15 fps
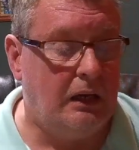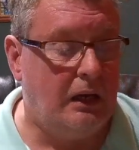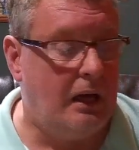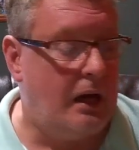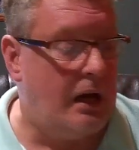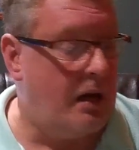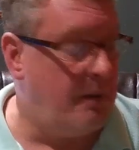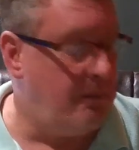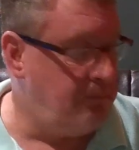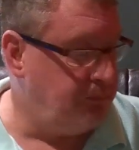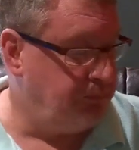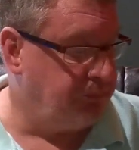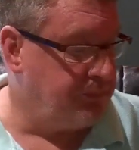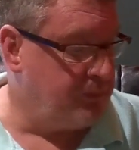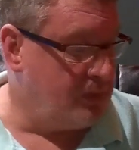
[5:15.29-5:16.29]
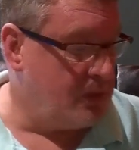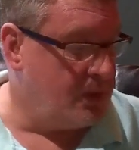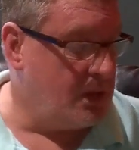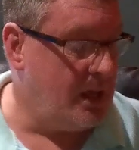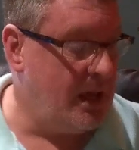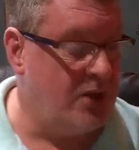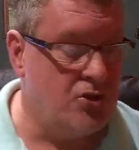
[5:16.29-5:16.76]

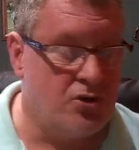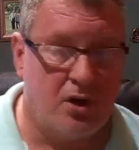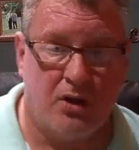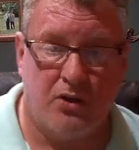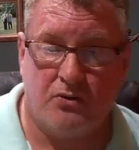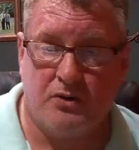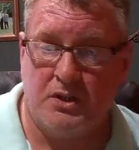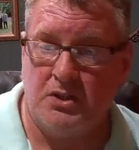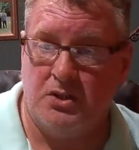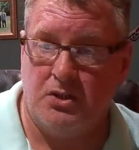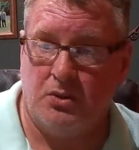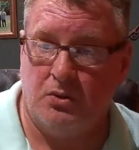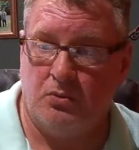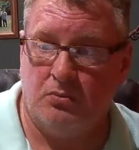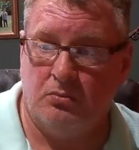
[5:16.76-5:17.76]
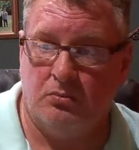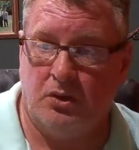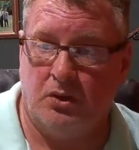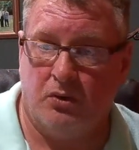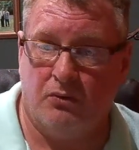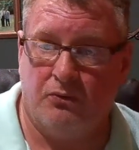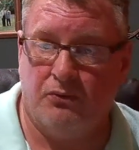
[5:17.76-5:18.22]
And your other end too,
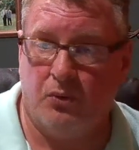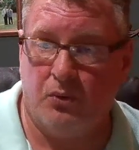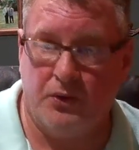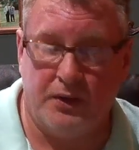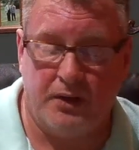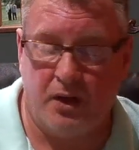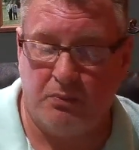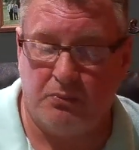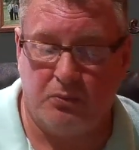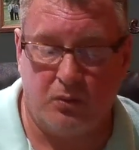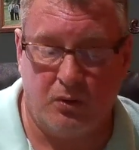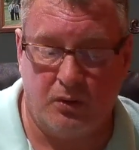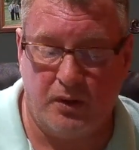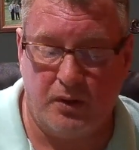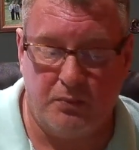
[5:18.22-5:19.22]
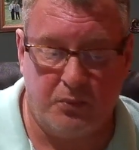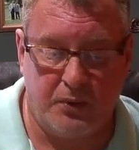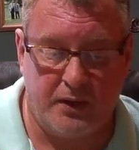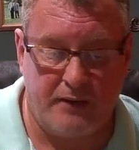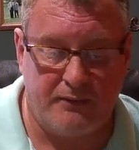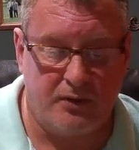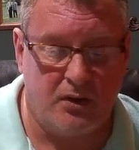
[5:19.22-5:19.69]
fold it up, roll it up,
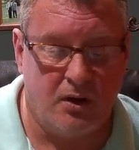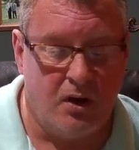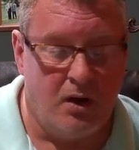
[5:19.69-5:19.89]
whatever,